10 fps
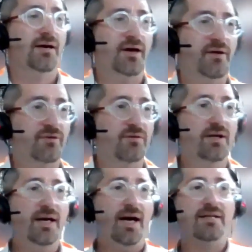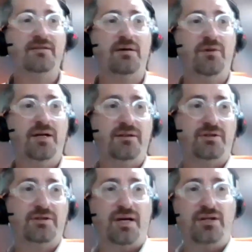Ephron, and in some ways
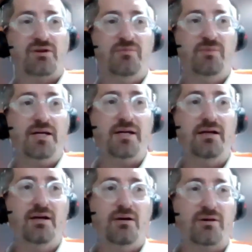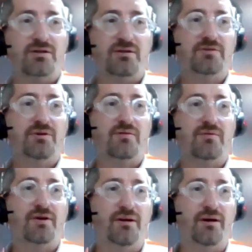there was transfer of money or some sort
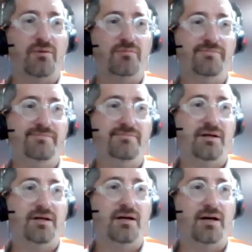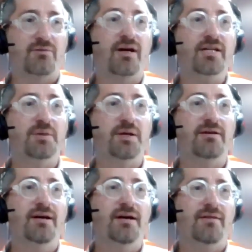of, you know,
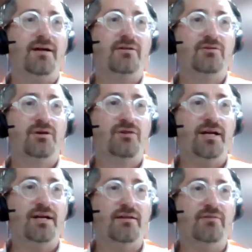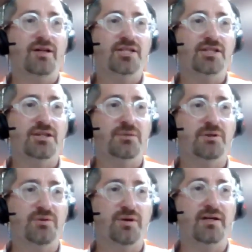arrangement that created the relationship
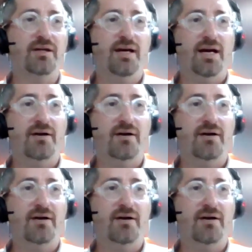between